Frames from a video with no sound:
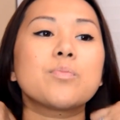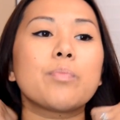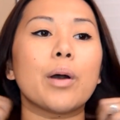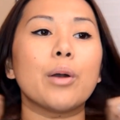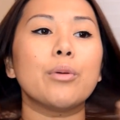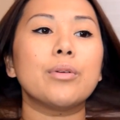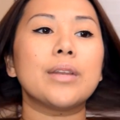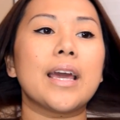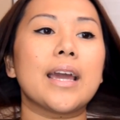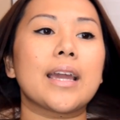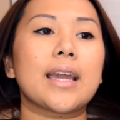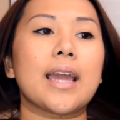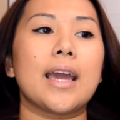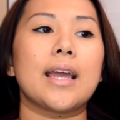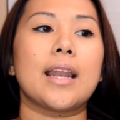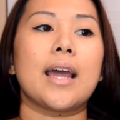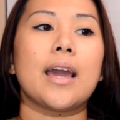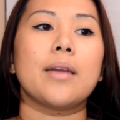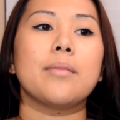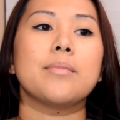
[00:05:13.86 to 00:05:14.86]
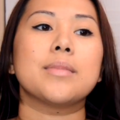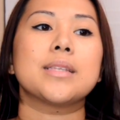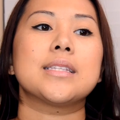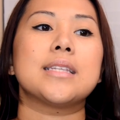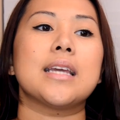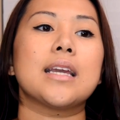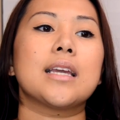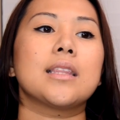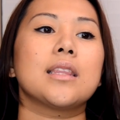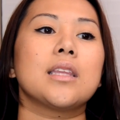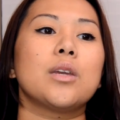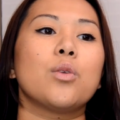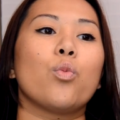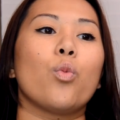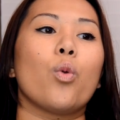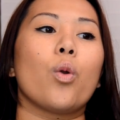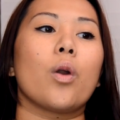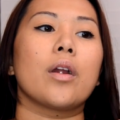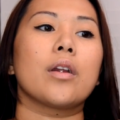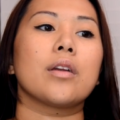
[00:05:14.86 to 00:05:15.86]
boat neck, and I mistakenly
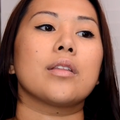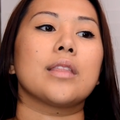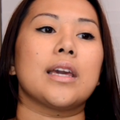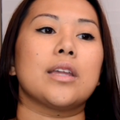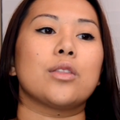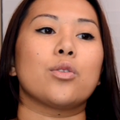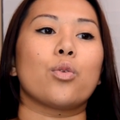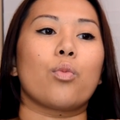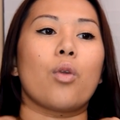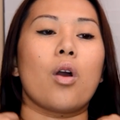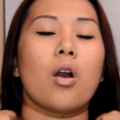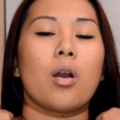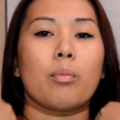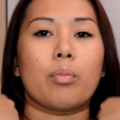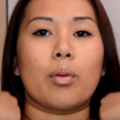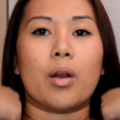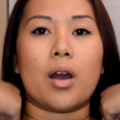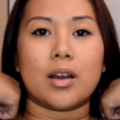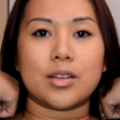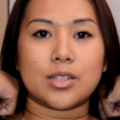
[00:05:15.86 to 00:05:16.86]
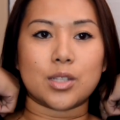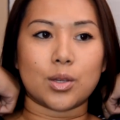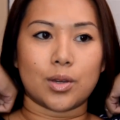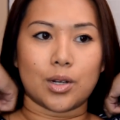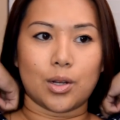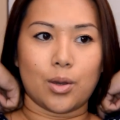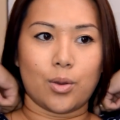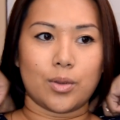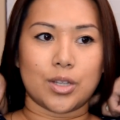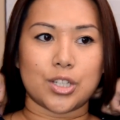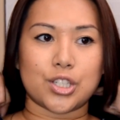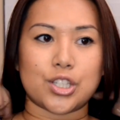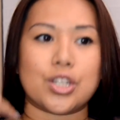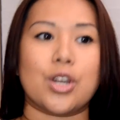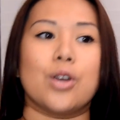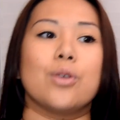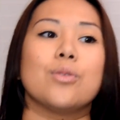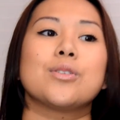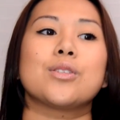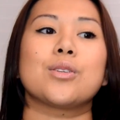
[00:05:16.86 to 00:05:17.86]
wore like the wrong bra, so it always
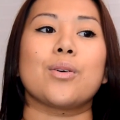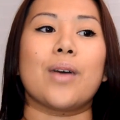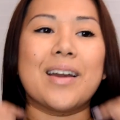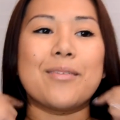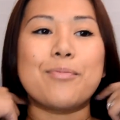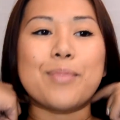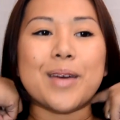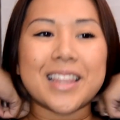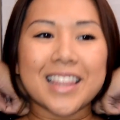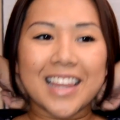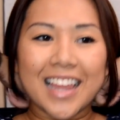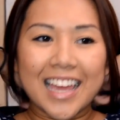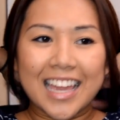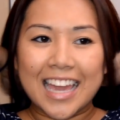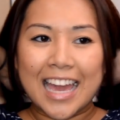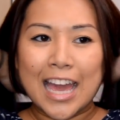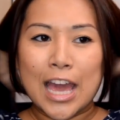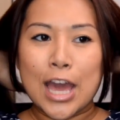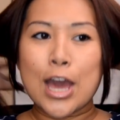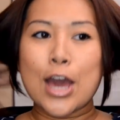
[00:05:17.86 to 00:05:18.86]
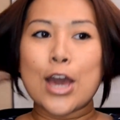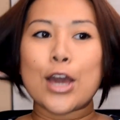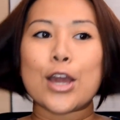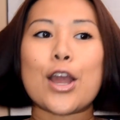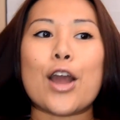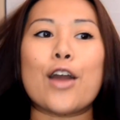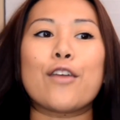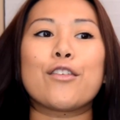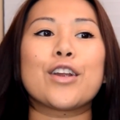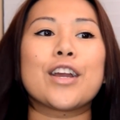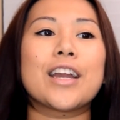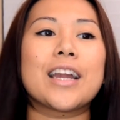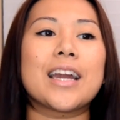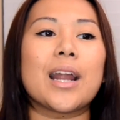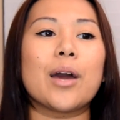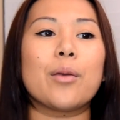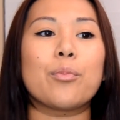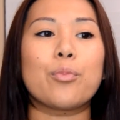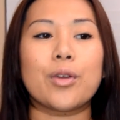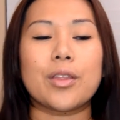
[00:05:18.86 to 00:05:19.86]
shows. So I've been like covering
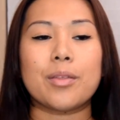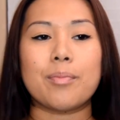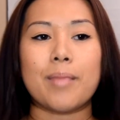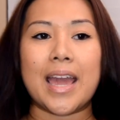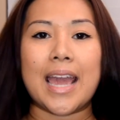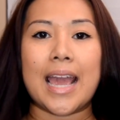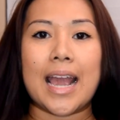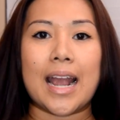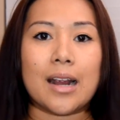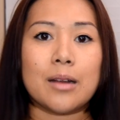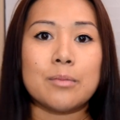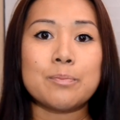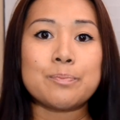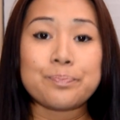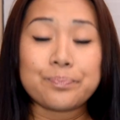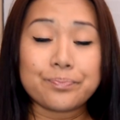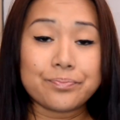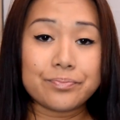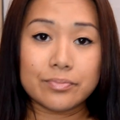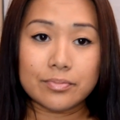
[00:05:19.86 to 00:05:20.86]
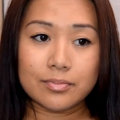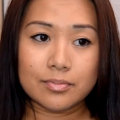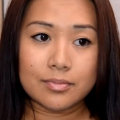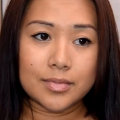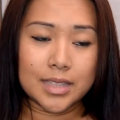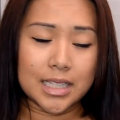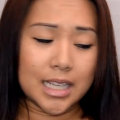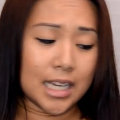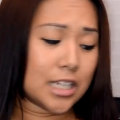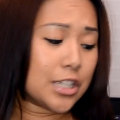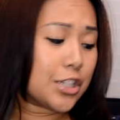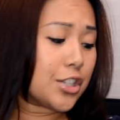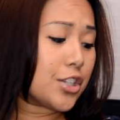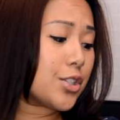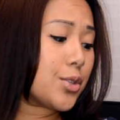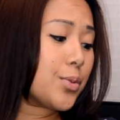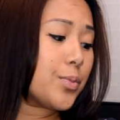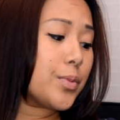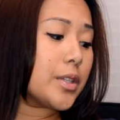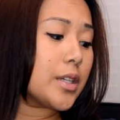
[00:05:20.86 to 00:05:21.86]
it up with my hair. And it's
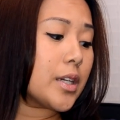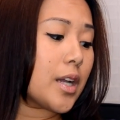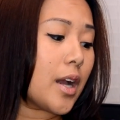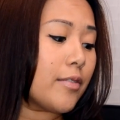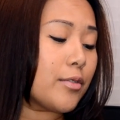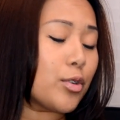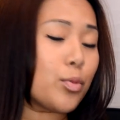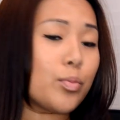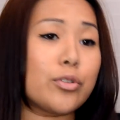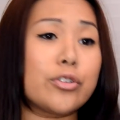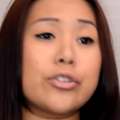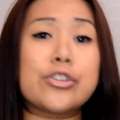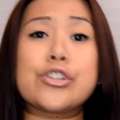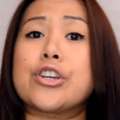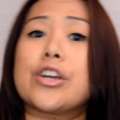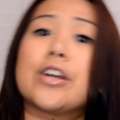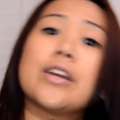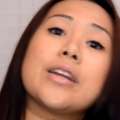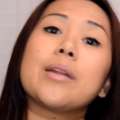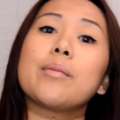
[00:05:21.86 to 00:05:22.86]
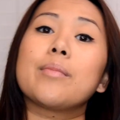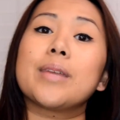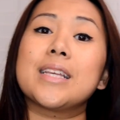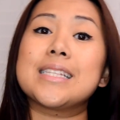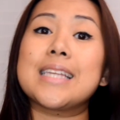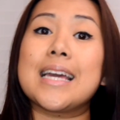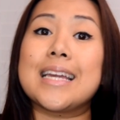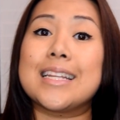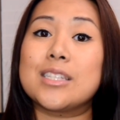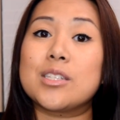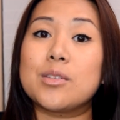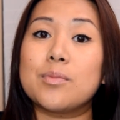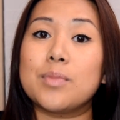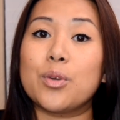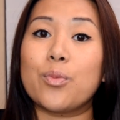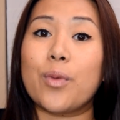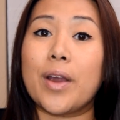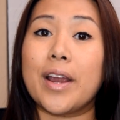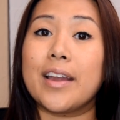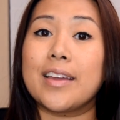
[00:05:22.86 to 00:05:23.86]
just a really comfortable shirt and I'm excited to
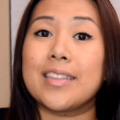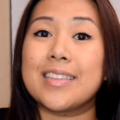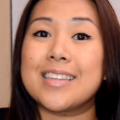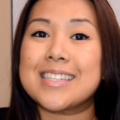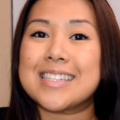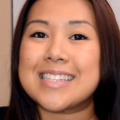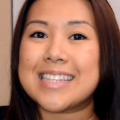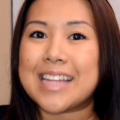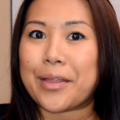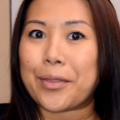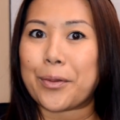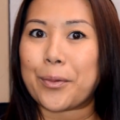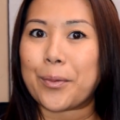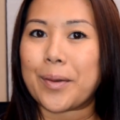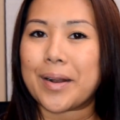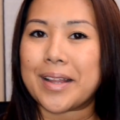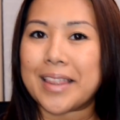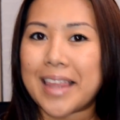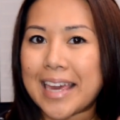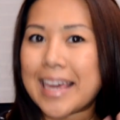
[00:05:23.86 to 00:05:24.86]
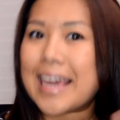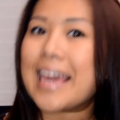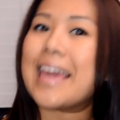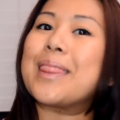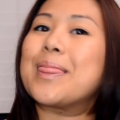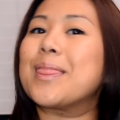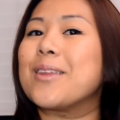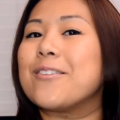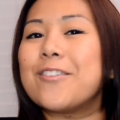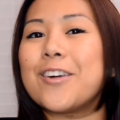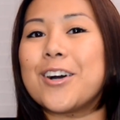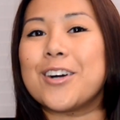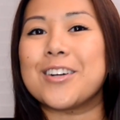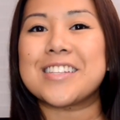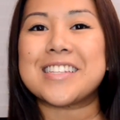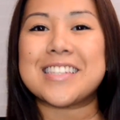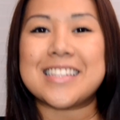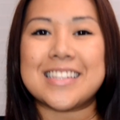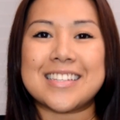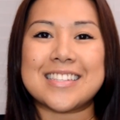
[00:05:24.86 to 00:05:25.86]
be wearing this now that we're like in the
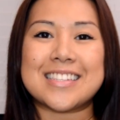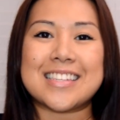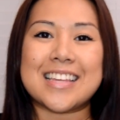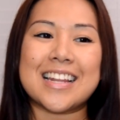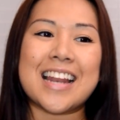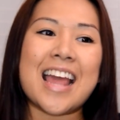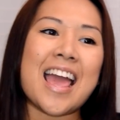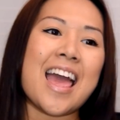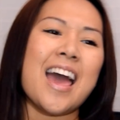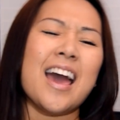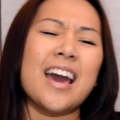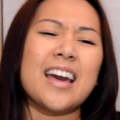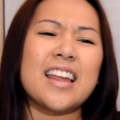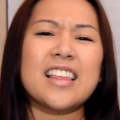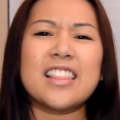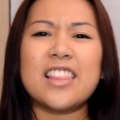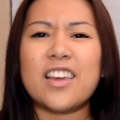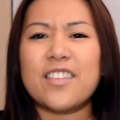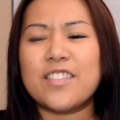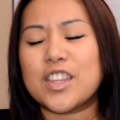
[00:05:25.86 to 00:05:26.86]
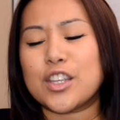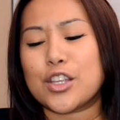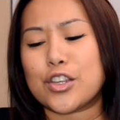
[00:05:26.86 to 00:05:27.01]
fall season. And I love the